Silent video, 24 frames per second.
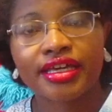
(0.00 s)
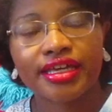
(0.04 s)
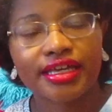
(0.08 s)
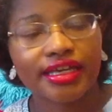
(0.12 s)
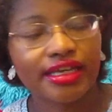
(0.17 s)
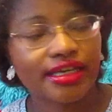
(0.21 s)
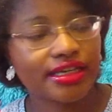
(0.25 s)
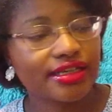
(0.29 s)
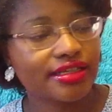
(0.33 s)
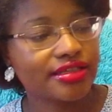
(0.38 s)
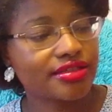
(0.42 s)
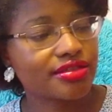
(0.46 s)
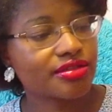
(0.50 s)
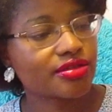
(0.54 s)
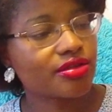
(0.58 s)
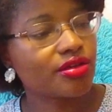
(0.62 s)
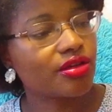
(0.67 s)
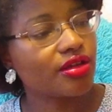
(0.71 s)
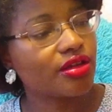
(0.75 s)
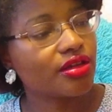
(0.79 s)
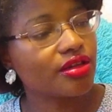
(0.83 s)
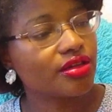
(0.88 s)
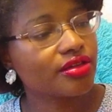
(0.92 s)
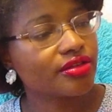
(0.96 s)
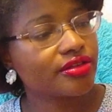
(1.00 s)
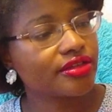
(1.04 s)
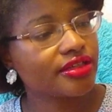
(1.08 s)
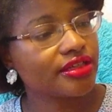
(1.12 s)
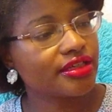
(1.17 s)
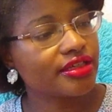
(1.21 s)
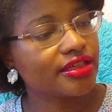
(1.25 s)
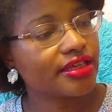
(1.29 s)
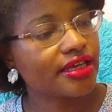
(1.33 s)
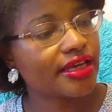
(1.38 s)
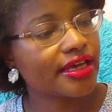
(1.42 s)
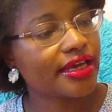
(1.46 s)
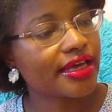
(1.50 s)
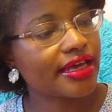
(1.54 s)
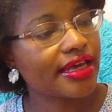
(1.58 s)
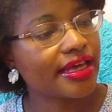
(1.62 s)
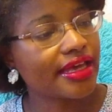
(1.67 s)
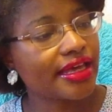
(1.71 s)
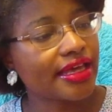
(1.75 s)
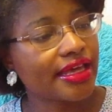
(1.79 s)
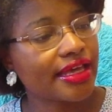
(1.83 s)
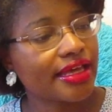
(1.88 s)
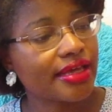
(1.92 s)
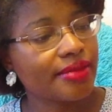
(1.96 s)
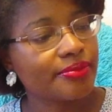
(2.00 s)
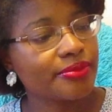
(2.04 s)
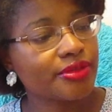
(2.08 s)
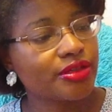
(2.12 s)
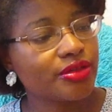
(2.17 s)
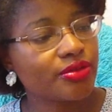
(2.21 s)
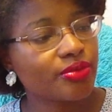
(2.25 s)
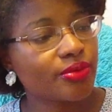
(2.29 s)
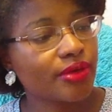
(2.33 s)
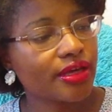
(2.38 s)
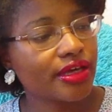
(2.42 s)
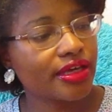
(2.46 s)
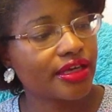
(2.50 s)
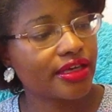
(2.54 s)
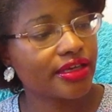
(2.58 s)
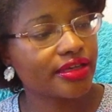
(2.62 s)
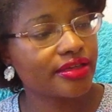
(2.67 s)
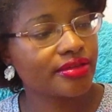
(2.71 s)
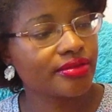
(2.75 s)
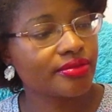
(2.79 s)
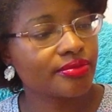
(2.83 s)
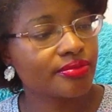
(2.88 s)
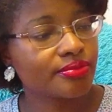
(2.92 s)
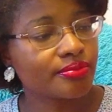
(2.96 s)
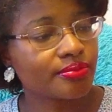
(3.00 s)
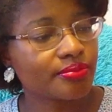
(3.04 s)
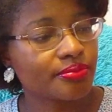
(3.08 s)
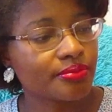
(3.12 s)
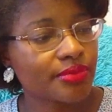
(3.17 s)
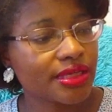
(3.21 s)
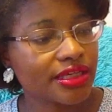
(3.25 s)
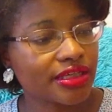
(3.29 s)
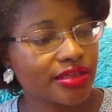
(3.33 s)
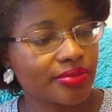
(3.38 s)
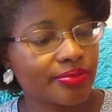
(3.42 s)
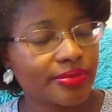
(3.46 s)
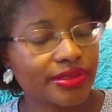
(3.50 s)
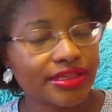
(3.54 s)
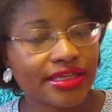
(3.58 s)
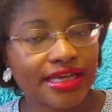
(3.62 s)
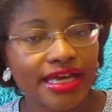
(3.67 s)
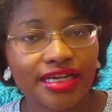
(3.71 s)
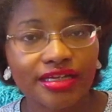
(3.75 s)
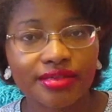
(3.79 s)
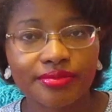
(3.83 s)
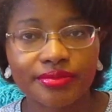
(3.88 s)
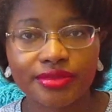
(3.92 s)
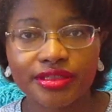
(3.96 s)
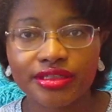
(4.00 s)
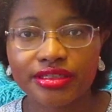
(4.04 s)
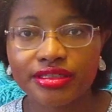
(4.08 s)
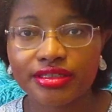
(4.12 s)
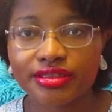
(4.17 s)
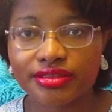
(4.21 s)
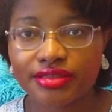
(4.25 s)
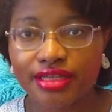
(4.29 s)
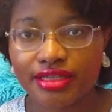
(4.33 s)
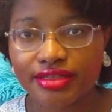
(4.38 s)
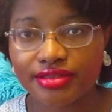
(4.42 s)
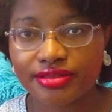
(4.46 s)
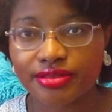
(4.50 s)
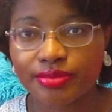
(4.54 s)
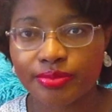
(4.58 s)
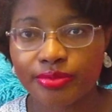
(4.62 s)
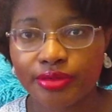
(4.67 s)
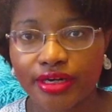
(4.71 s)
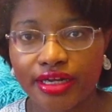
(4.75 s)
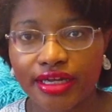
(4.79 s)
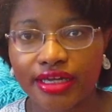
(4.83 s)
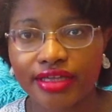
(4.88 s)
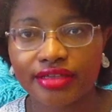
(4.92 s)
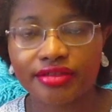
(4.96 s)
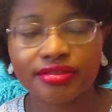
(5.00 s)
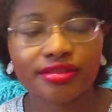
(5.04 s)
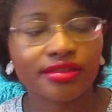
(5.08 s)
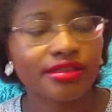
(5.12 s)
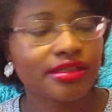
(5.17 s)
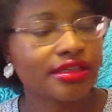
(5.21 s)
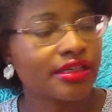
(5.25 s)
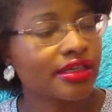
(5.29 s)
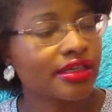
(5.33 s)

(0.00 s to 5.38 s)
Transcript: and it's called the MUA Makeup Academy, that's the brand,